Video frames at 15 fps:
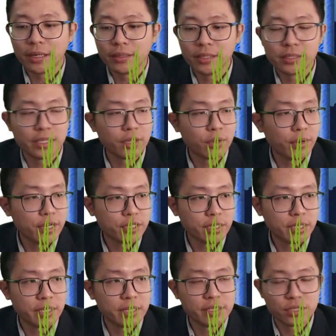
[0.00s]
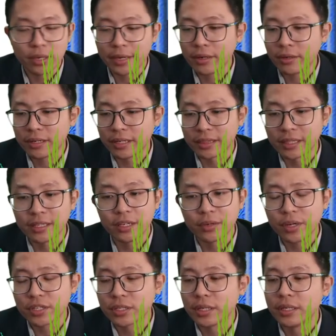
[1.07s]
these equations. So I got the third
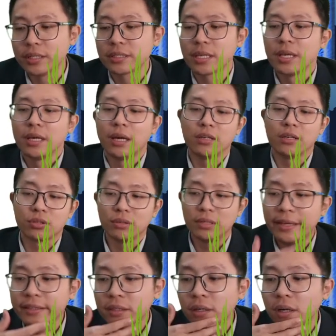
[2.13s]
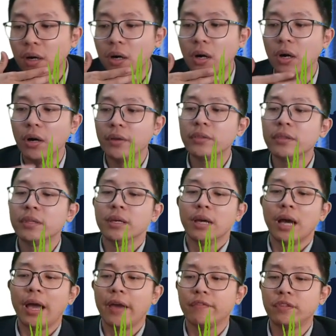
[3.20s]
equations. So later on,
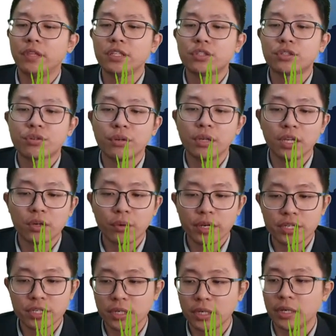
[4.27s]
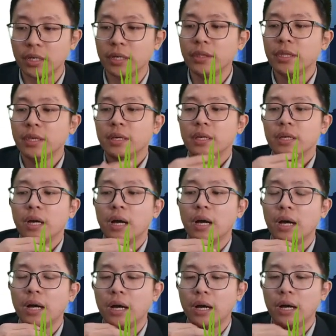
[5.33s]
I have these three equations.
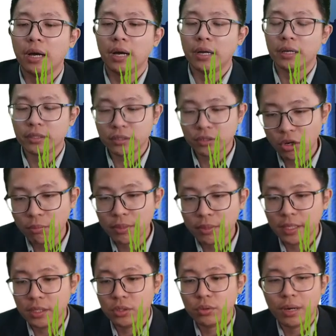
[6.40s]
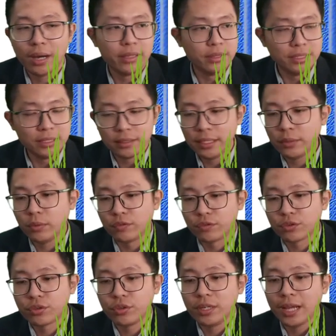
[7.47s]
Normally you are dealing with
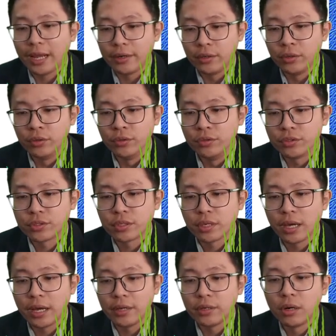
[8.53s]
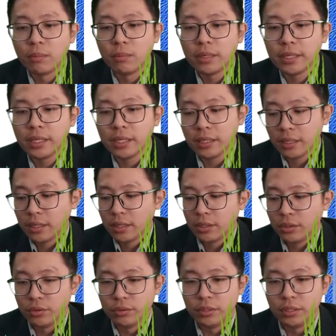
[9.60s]
three unknowns. Normally
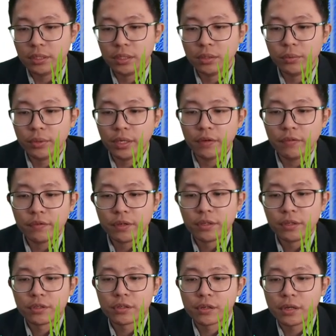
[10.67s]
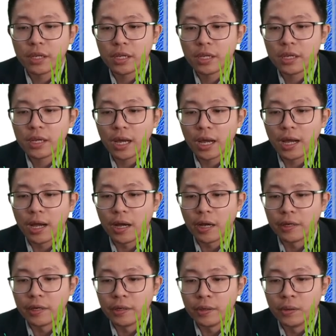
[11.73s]
you deal with three
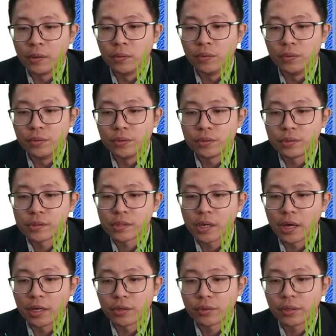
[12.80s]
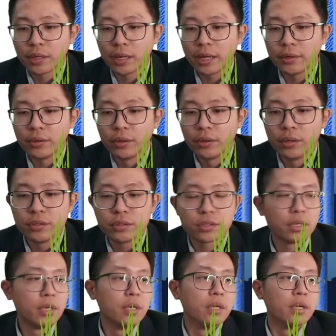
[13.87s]
unknowns.
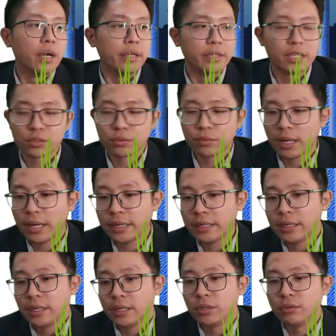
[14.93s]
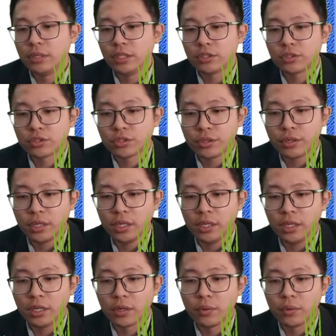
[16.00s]
That's why you need
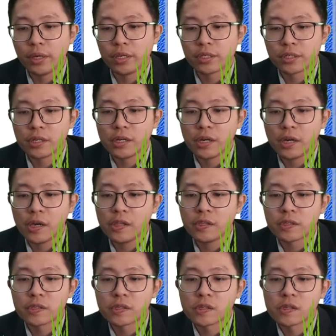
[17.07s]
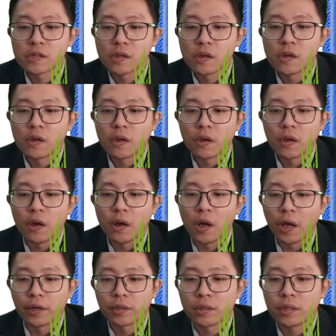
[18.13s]
three equations.
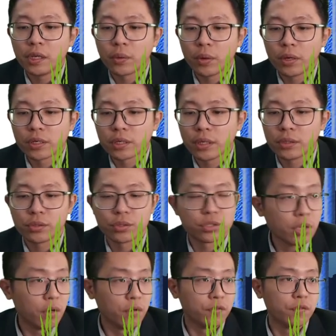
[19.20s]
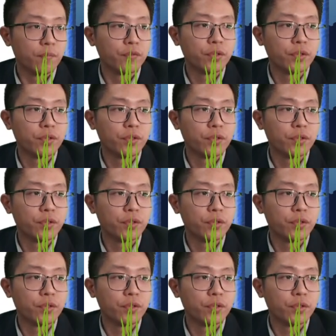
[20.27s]
Three equations to solve.